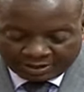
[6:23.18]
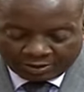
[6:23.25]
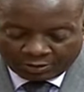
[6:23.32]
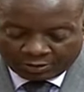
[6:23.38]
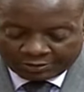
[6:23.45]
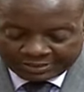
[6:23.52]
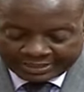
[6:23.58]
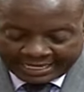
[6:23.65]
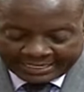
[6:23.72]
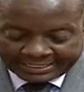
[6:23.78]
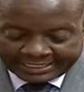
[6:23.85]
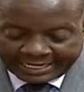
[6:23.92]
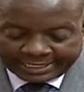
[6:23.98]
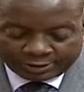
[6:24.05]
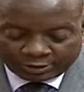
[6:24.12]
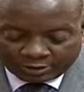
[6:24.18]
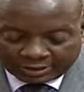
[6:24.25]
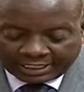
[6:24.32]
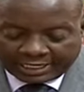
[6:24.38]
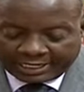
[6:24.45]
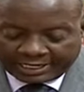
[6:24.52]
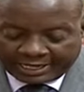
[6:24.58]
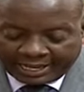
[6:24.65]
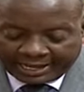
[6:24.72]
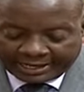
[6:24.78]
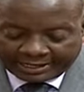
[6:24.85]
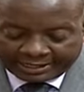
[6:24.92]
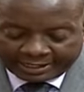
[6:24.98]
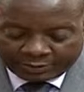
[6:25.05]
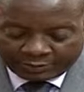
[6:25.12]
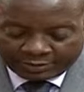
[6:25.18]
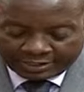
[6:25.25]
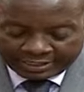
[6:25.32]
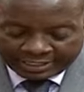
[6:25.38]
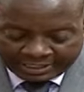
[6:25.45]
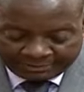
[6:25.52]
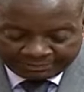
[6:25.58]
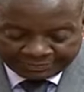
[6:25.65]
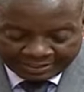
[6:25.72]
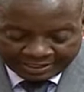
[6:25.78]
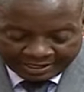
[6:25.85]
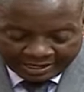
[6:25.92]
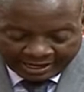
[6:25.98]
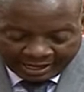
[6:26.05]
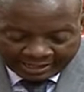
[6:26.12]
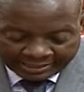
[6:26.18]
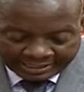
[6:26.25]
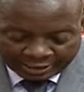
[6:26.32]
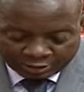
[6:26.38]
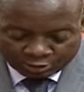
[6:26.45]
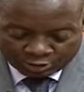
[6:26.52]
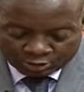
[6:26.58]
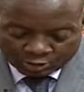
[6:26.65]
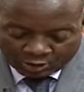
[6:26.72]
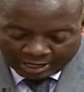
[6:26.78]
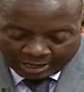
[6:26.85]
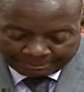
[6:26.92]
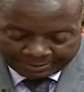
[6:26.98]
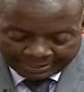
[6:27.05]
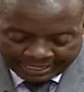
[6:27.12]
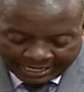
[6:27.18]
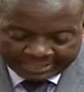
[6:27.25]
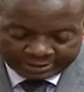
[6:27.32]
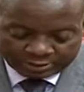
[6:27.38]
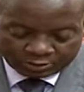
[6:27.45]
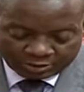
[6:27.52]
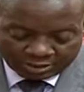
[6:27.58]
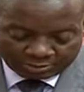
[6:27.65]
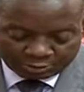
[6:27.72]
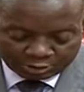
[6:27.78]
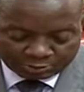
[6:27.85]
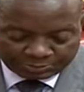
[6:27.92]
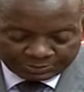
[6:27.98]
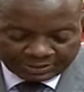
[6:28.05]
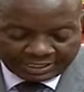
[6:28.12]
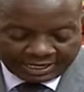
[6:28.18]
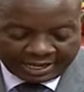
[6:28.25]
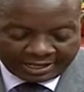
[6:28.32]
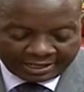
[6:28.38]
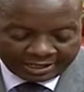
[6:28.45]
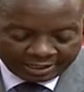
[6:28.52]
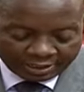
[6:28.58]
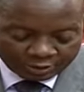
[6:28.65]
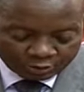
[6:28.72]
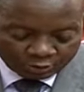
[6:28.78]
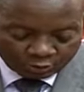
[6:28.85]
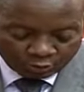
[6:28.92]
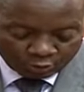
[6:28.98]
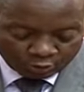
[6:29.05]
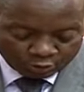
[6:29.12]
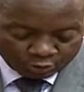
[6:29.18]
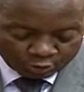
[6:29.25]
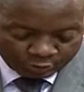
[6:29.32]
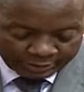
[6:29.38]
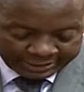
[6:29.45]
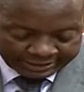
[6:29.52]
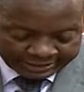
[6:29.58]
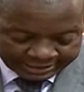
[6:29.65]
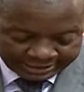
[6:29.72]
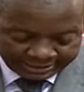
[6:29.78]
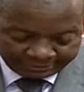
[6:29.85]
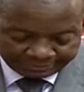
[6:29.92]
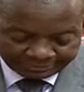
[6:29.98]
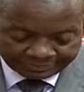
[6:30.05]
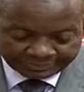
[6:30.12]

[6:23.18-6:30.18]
On that, I totally agree with them, and that also applies, Honorable Speaker, to clause 20,